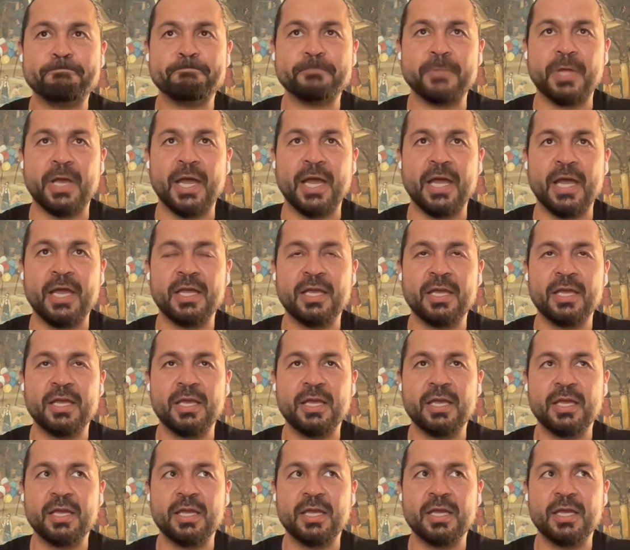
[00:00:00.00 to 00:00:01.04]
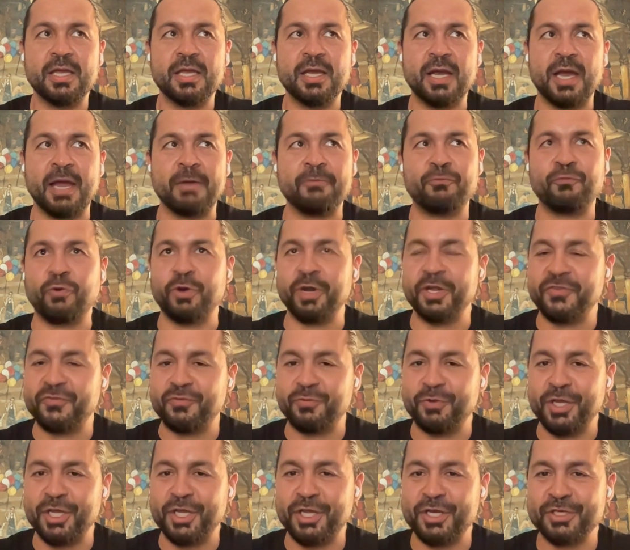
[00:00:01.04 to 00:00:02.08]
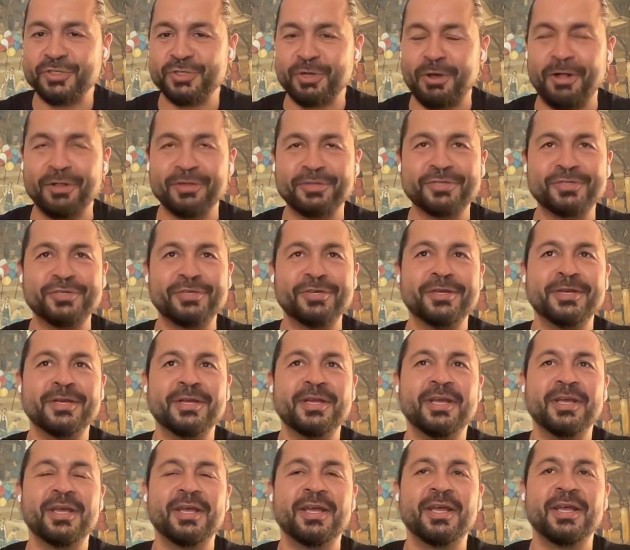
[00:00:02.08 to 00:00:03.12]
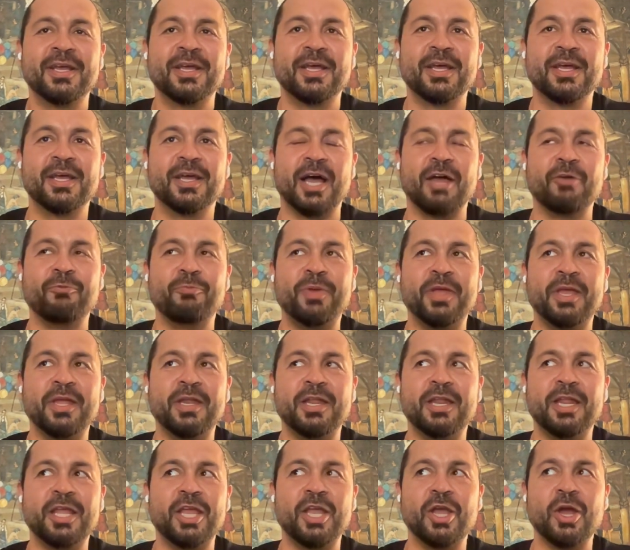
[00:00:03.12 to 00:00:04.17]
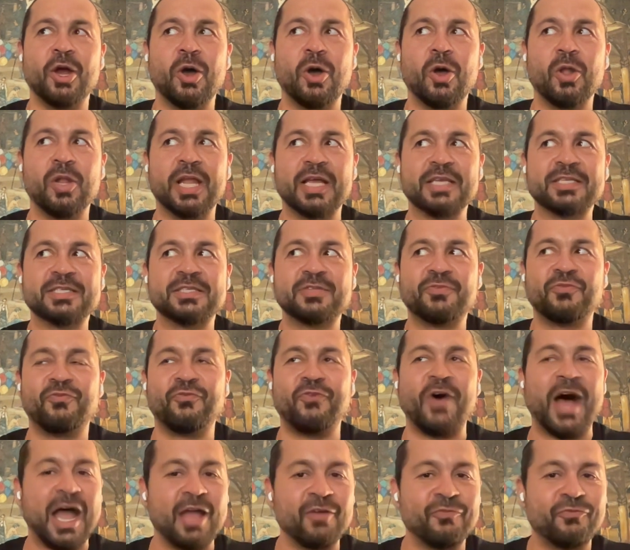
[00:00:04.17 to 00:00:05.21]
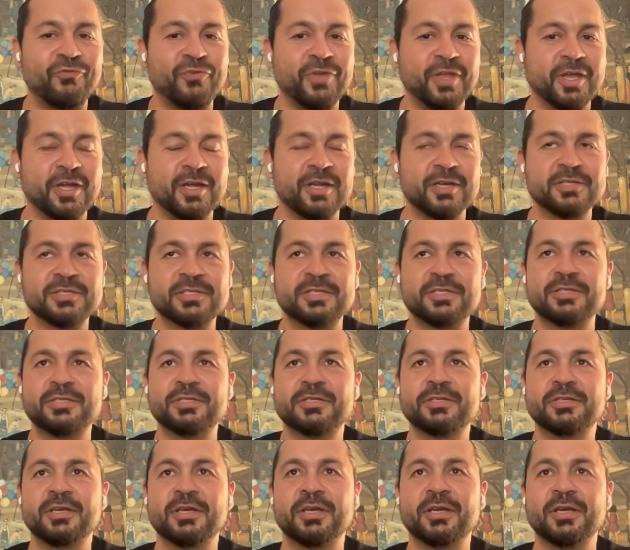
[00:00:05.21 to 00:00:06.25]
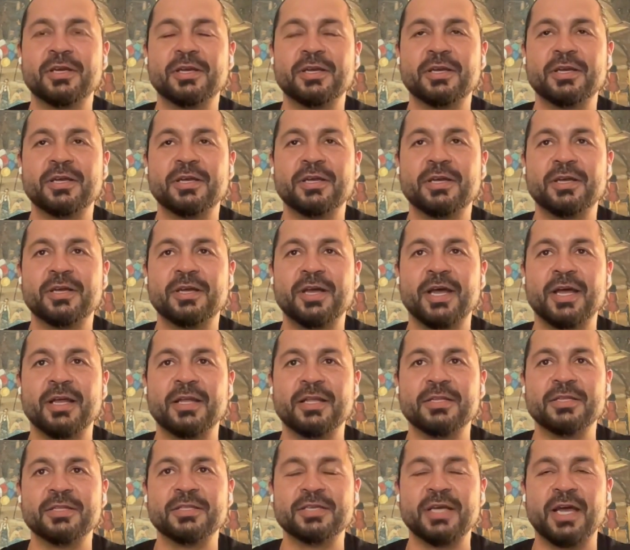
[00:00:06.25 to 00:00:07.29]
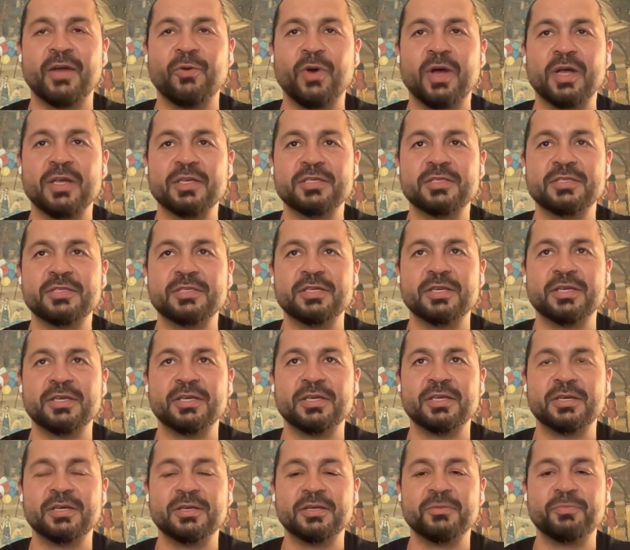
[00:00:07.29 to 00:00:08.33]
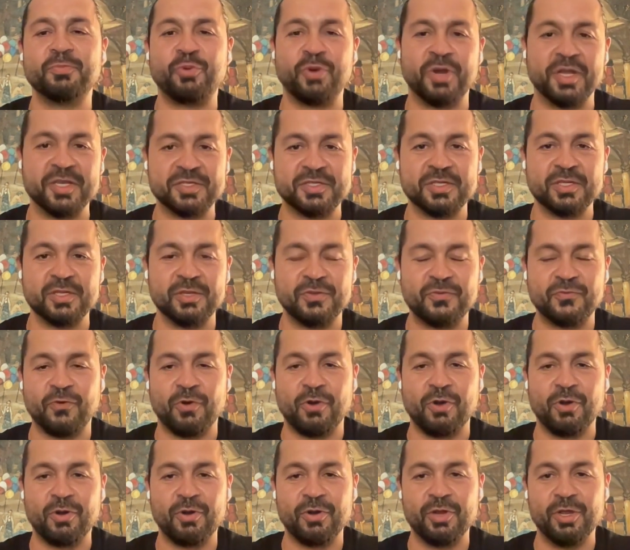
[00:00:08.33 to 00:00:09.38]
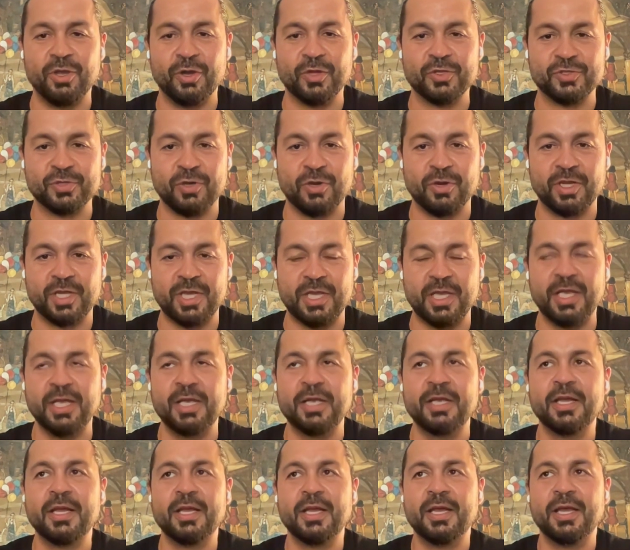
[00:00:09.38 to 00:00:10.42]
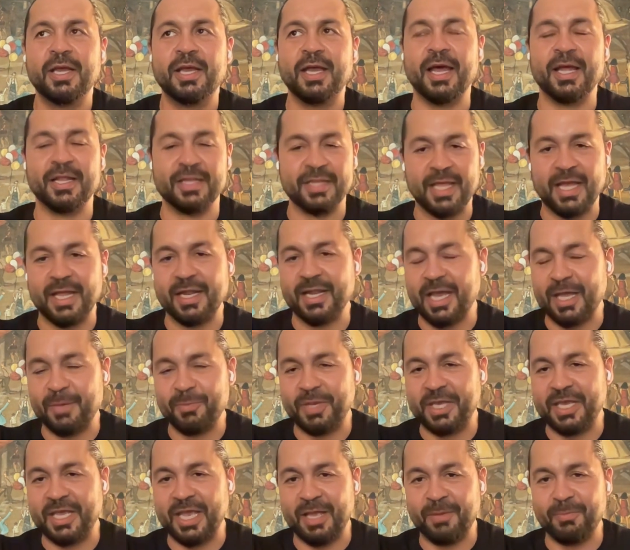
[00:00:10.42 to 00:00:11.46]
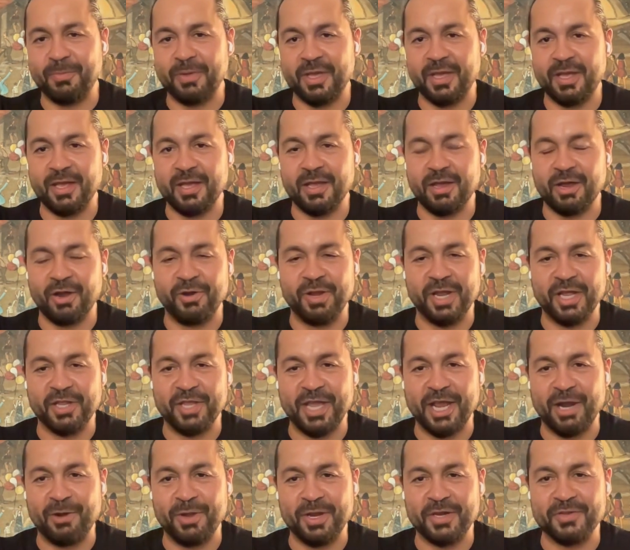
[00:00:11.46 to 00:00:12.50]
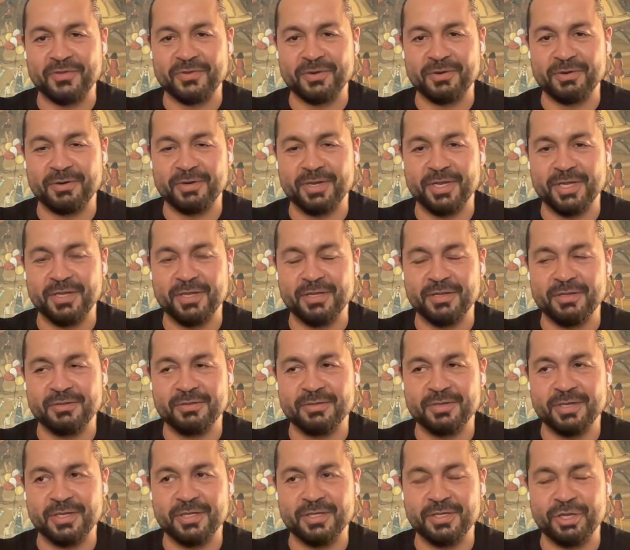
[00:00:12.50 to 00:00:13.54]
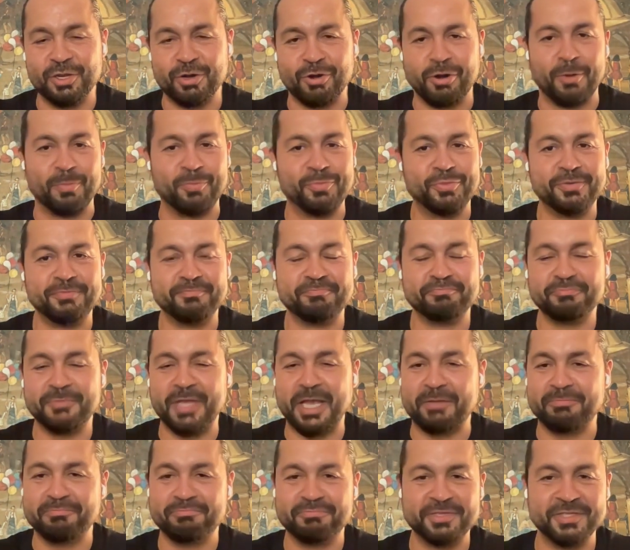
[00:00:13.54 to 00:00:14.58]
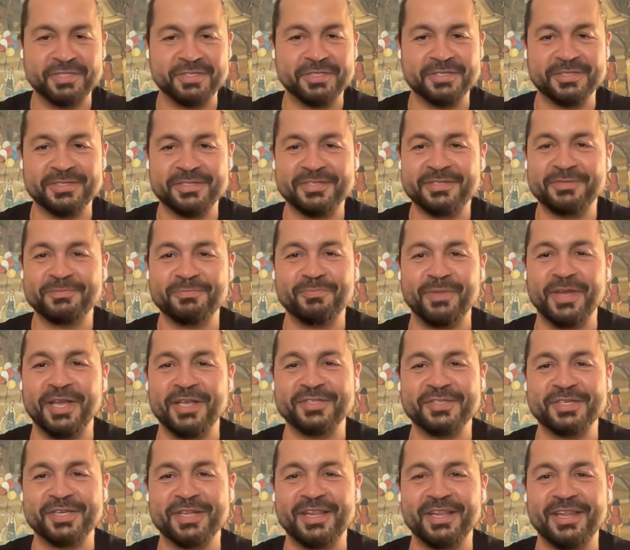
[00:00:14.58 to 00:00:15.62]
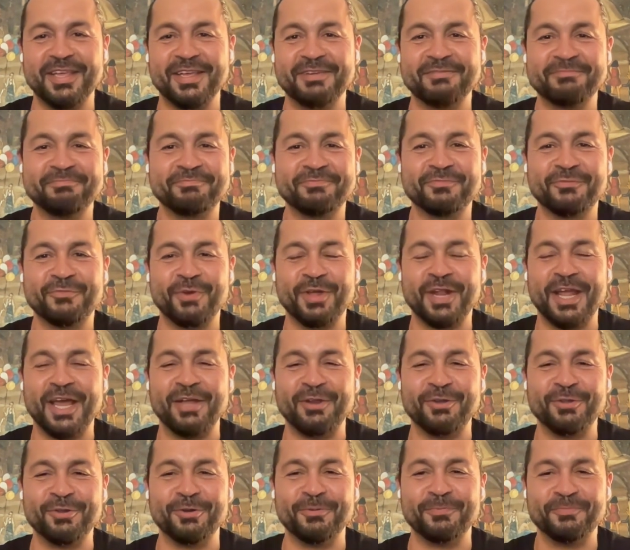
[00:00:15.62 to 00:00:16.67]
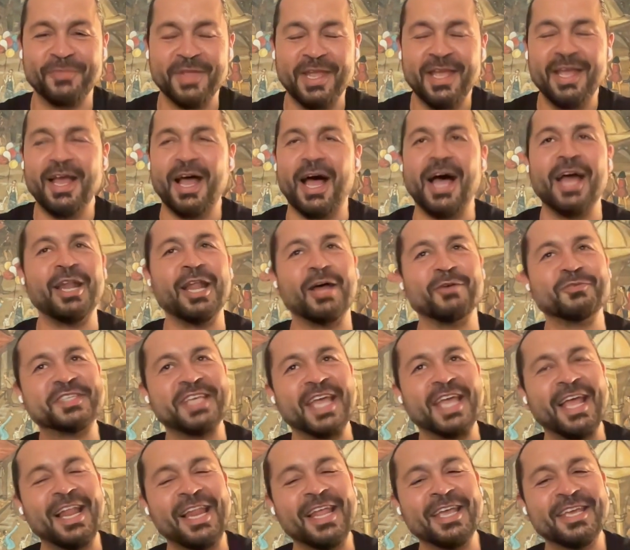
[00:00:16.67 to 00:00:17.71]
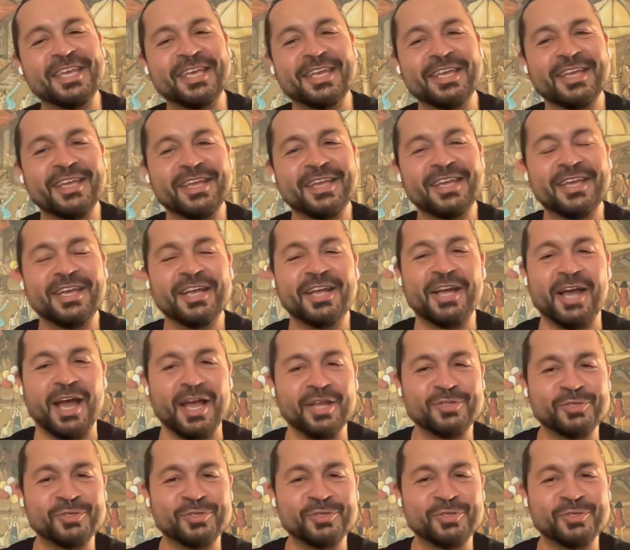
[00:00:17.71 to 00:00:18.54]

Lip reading: I am 43 years old. I've been in EO last 5 years, and I was the president for EO Turkey, and then I became a area director in Europe. Yeah, this is basically what I do. I love sailing, kite